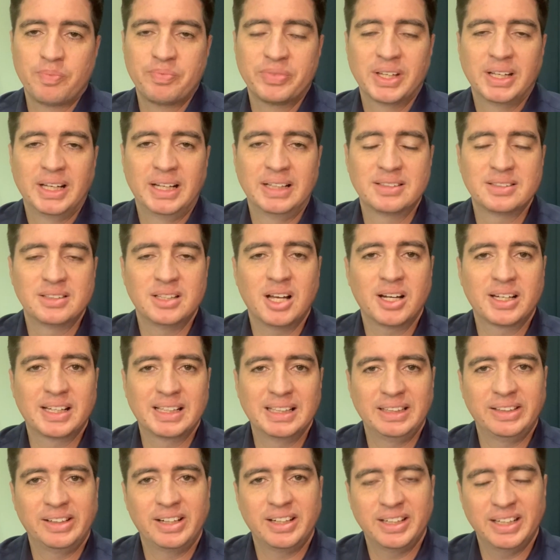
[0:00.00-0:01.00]
It's not
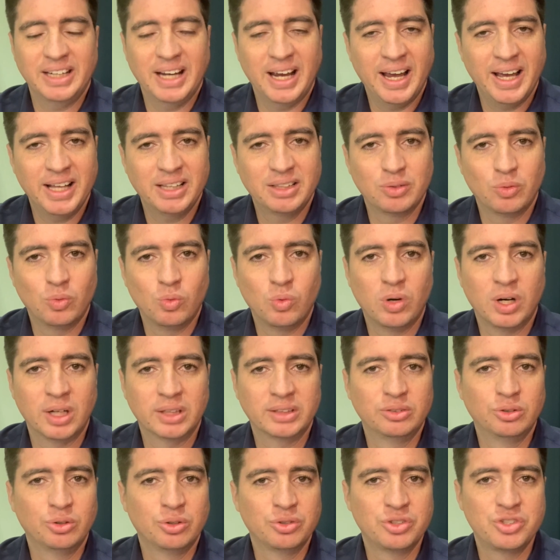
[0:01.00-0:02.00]
clear yet
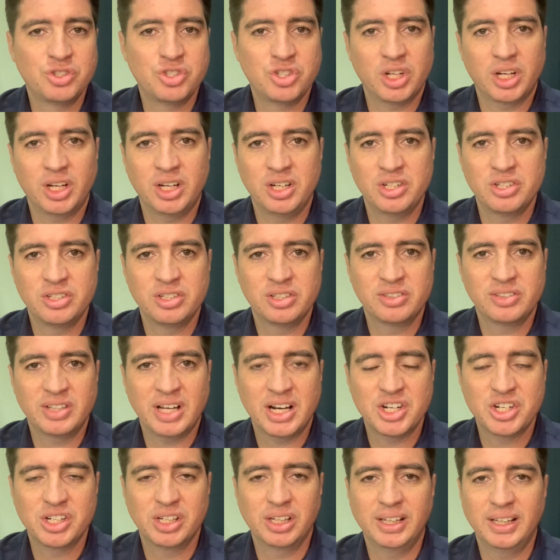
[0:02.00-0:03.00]
what those changes
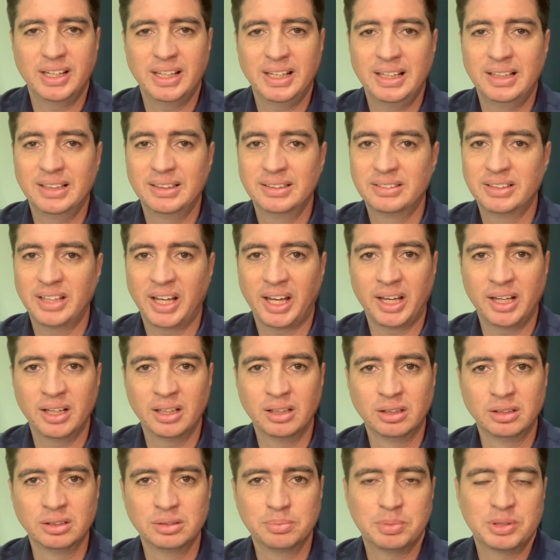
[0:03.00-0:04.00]
actually
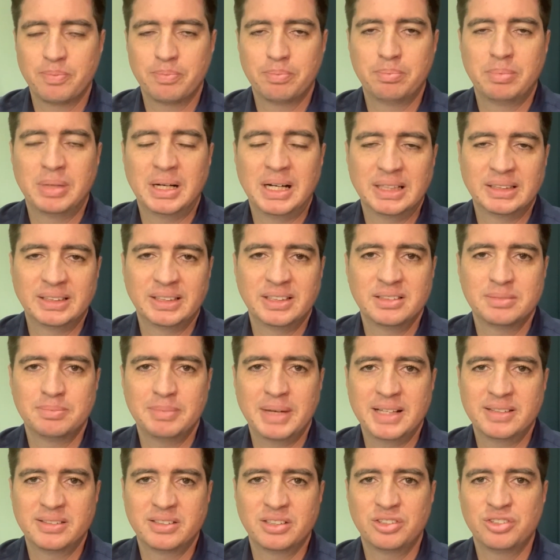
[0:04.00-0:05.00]
entailed, but his
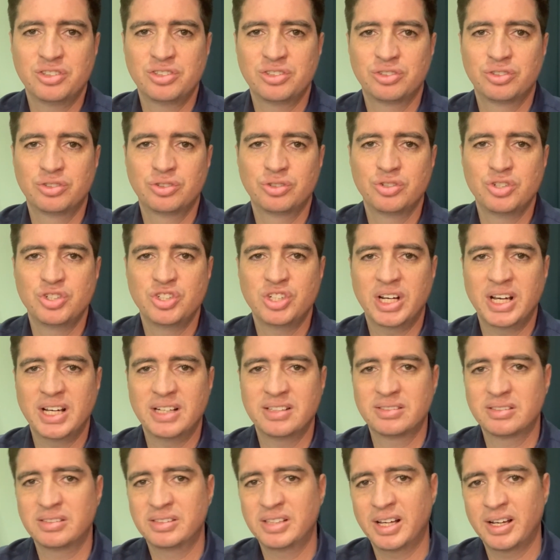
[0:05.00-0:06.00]
message
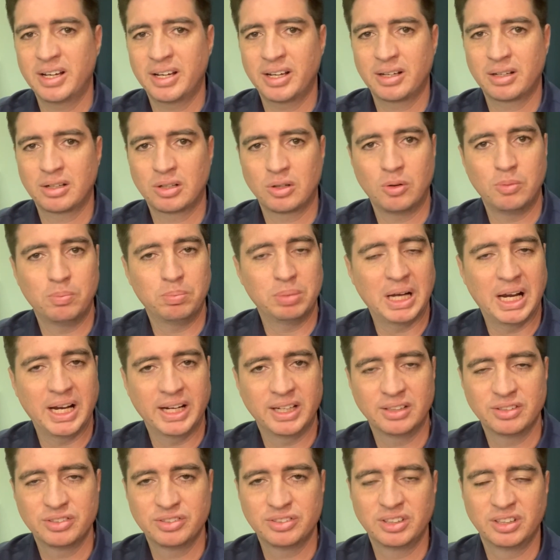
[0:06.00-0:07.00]
suggests that
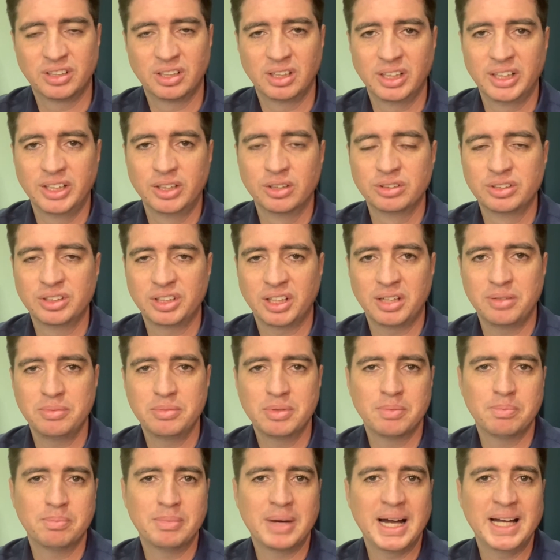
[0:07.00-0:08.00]
compliance, their legal team,
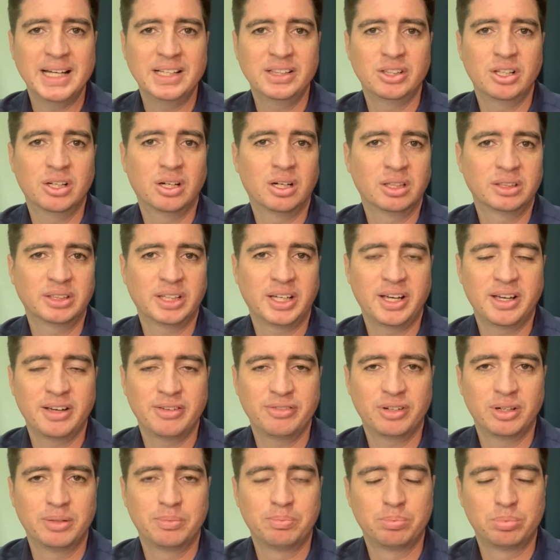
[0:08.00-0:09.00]
might not have
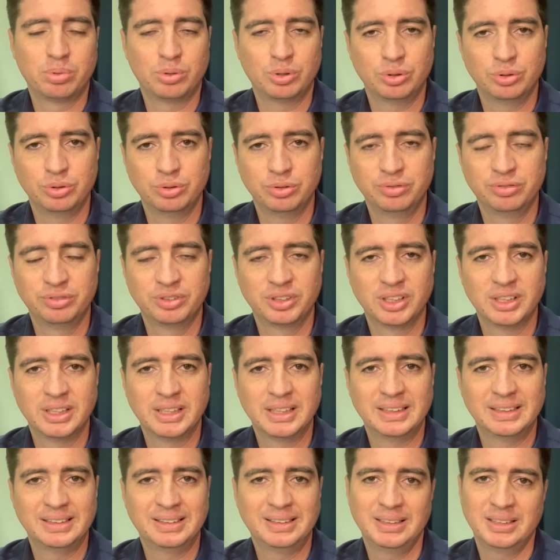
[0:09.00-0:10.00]
approved
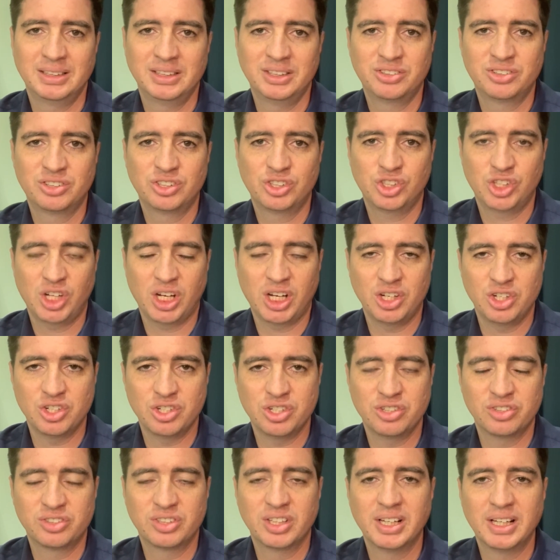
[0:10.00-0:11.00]
these
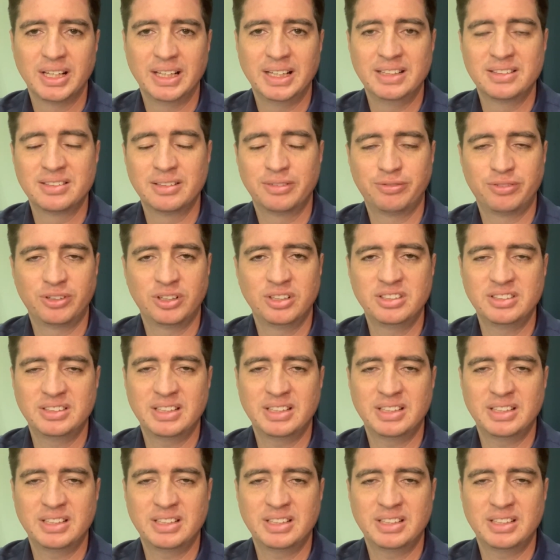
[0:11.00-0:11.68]
changes. It's the first